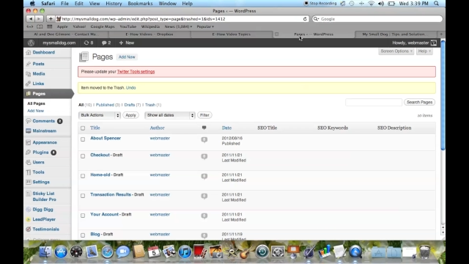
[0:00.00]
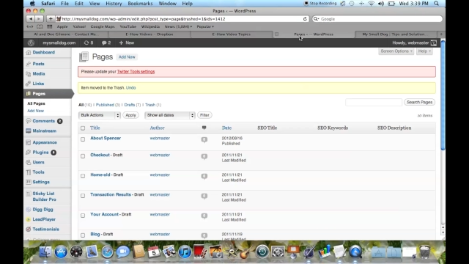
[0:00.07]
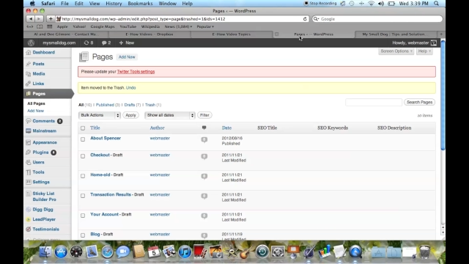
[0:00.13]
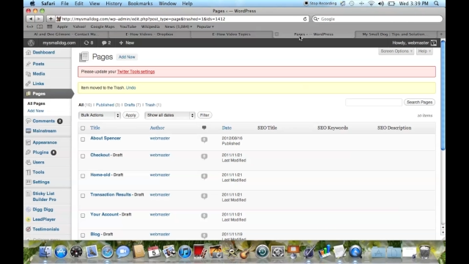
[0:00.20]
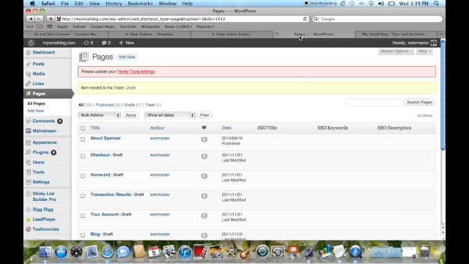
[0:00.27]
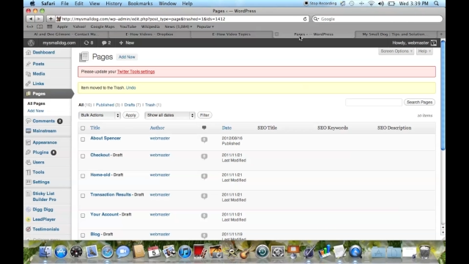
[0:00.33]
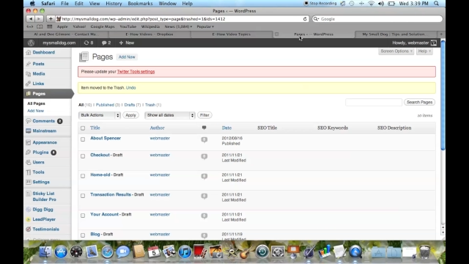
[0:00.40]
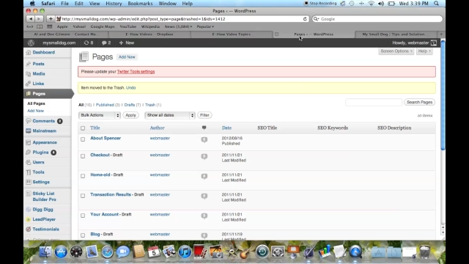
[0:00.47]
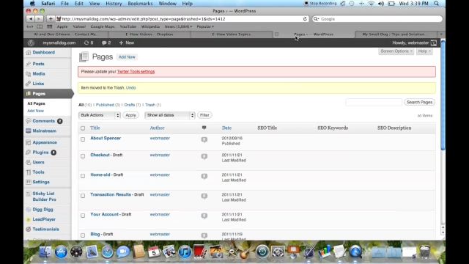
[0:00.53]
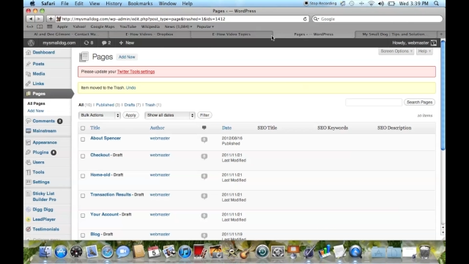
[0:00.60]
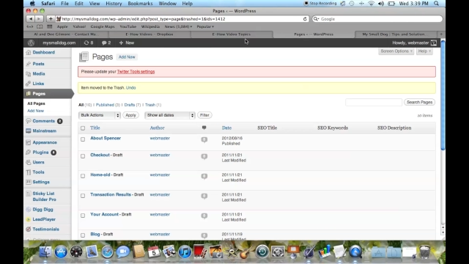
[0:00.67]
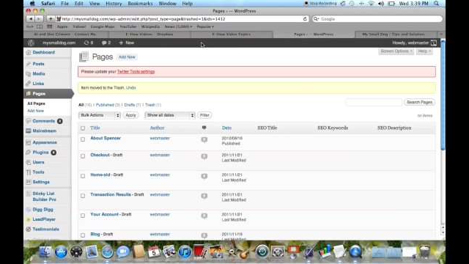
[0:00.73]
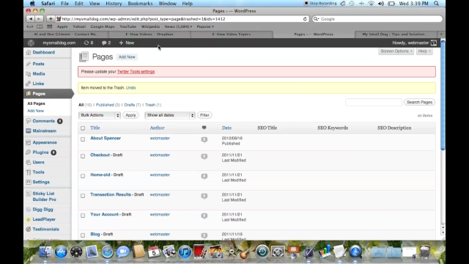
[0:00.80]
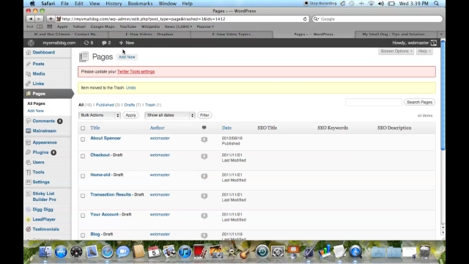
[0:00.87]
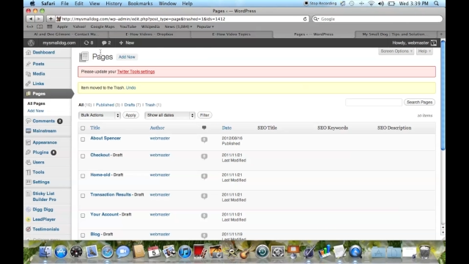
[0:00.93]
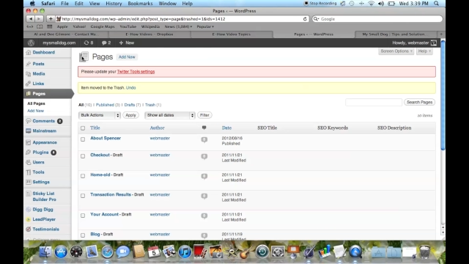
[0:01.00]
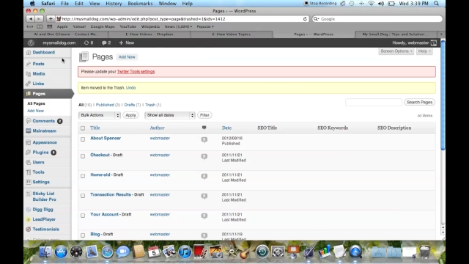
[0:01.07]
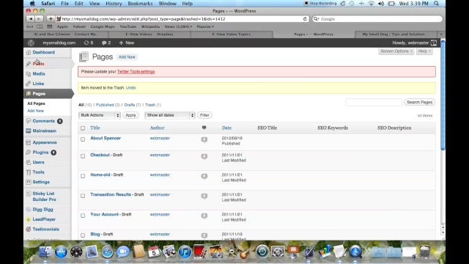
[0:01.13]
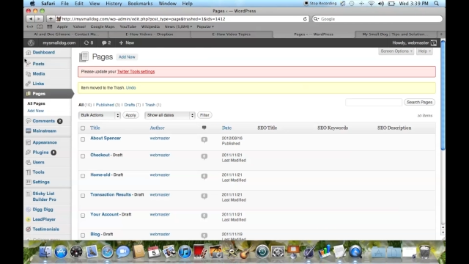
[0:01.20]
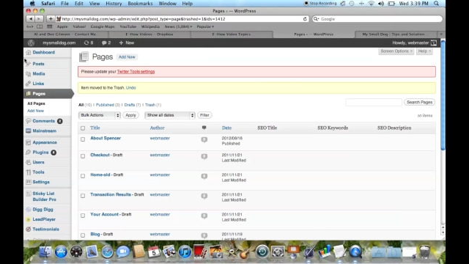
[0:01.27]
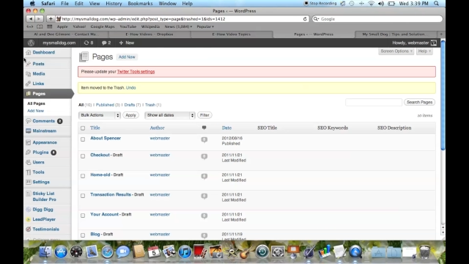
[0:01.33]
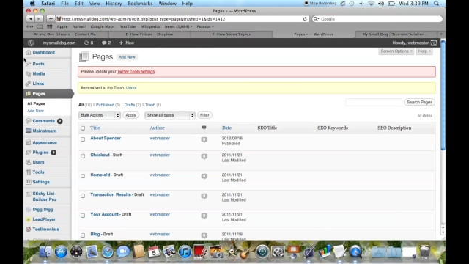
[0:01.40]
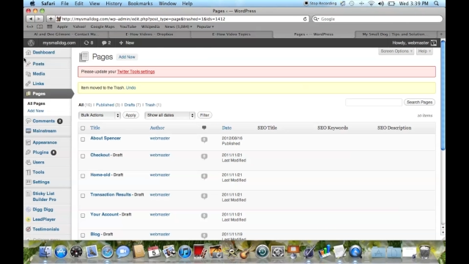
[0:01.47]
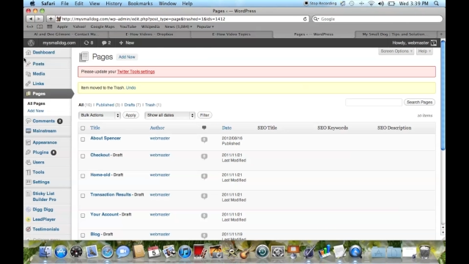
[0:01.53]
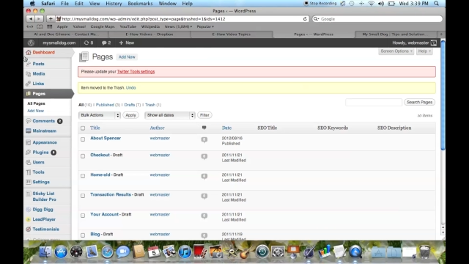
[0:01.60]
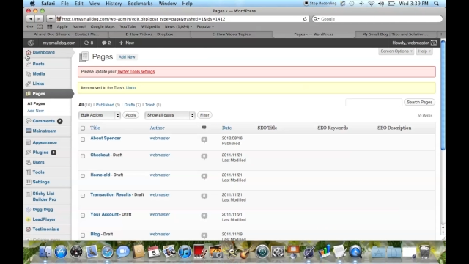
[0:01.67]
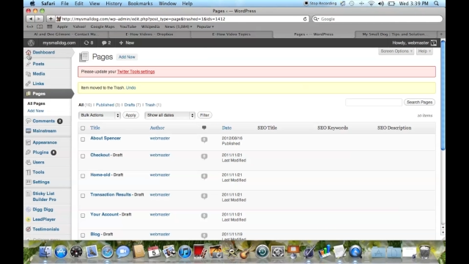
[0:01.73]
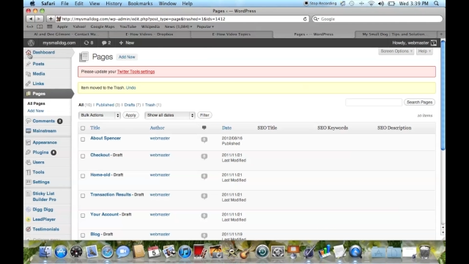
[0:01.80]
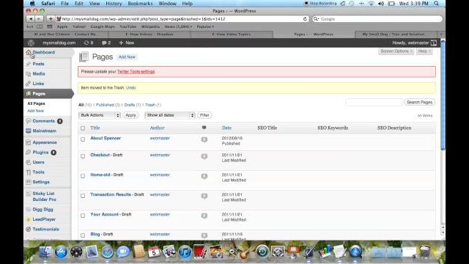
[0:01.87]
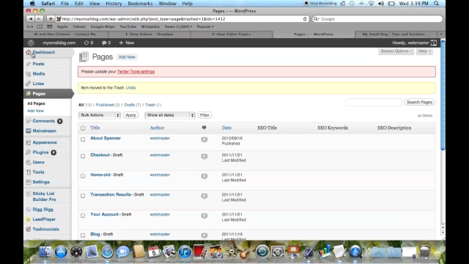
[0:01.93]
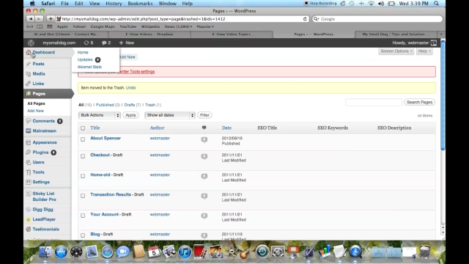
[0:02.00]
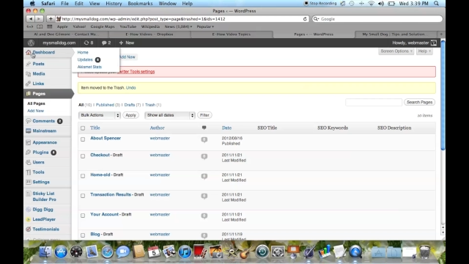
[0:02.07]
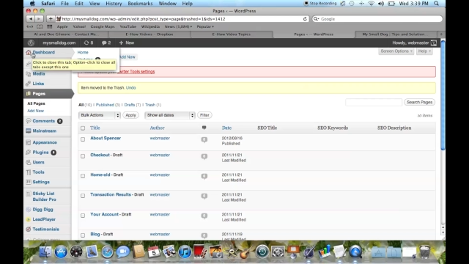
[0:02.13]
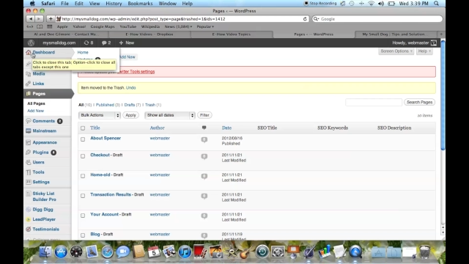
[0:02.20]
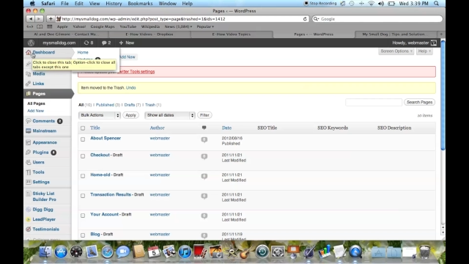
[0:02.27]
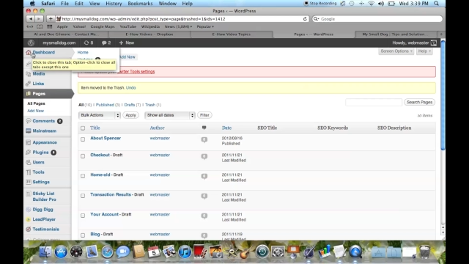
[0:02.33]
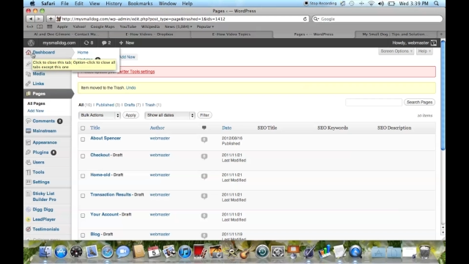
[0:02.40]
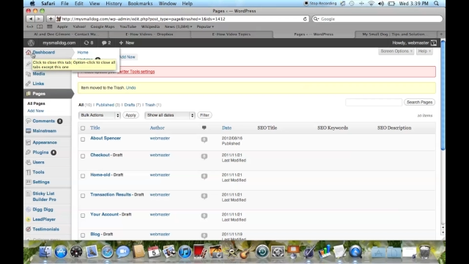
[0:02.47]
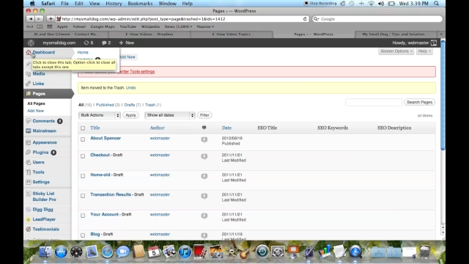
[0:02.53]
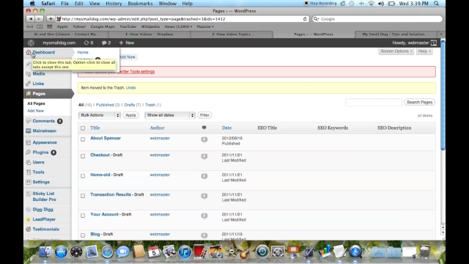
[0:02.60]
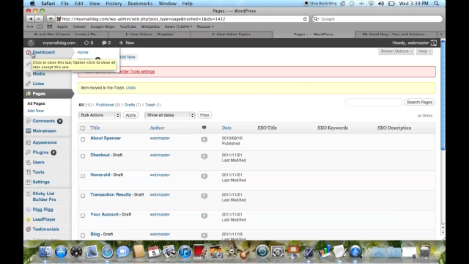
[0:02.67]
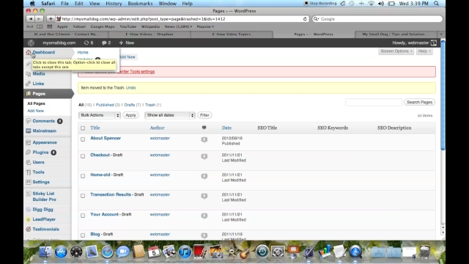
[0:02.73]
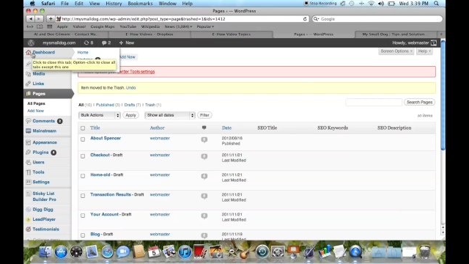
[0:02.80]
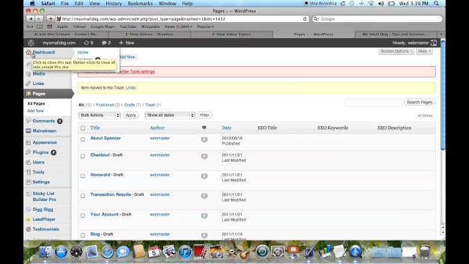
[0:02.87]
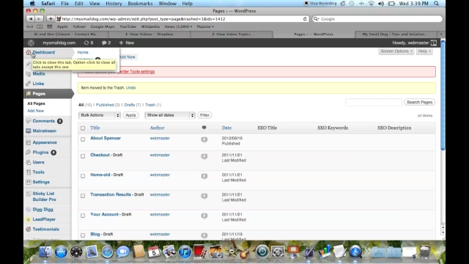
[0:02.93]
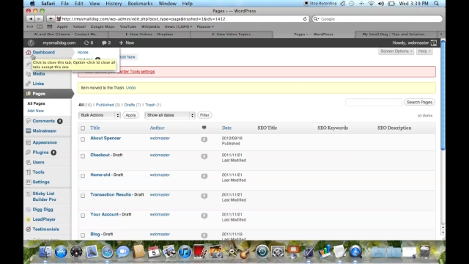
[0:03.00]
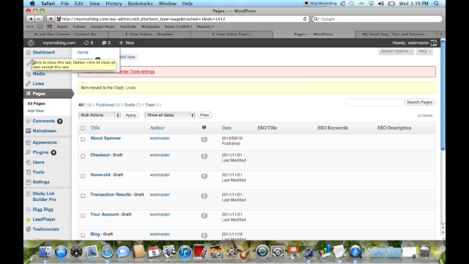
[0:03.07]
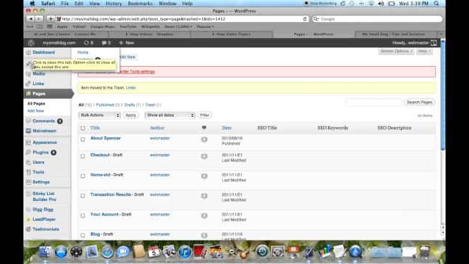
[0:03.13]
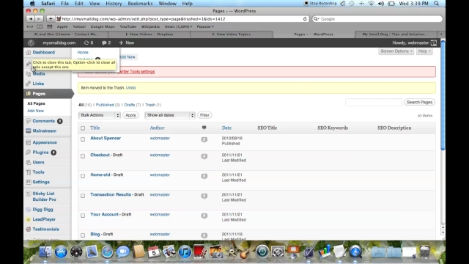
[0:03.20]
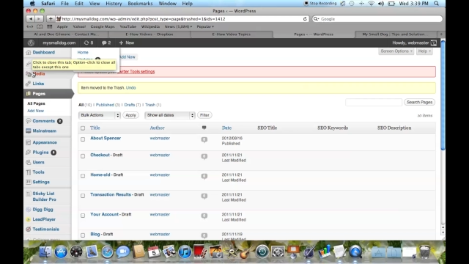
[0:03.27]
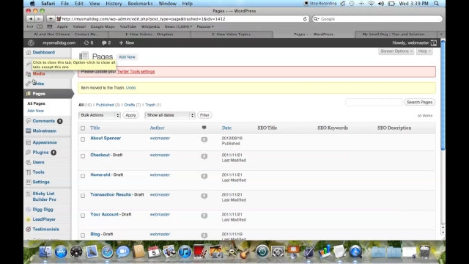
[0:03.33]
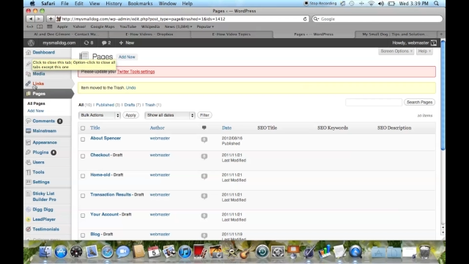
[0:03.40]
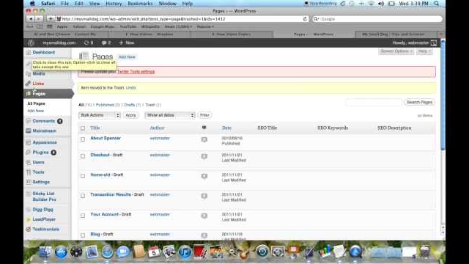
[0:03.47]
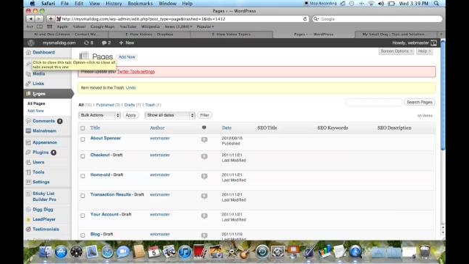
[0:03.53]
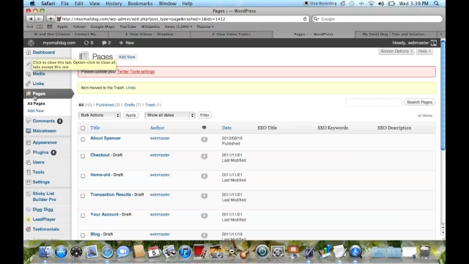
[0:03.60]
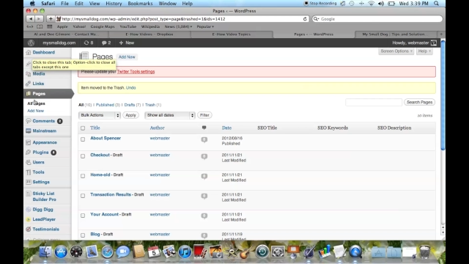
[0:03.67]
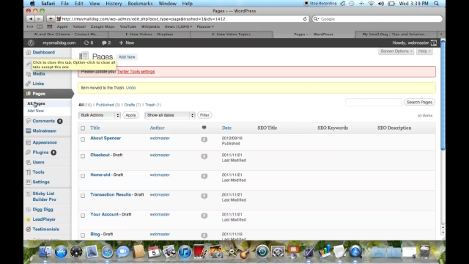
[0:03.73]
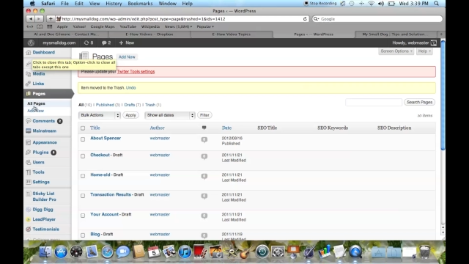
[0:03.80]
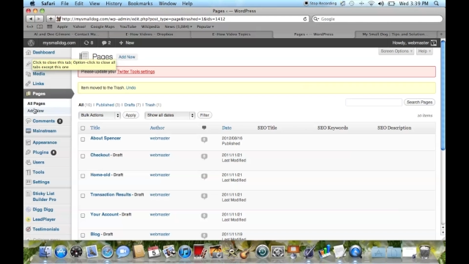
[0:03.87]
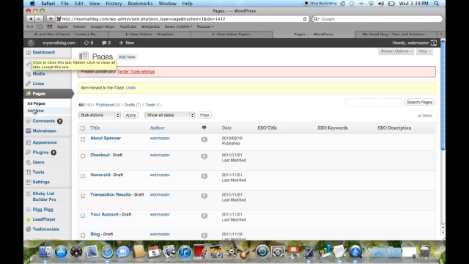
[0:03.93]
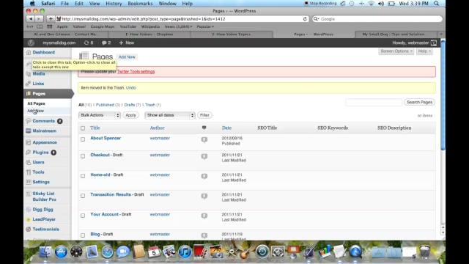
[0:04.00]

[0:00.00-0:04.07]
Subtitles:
Nobody's mouth can be seen.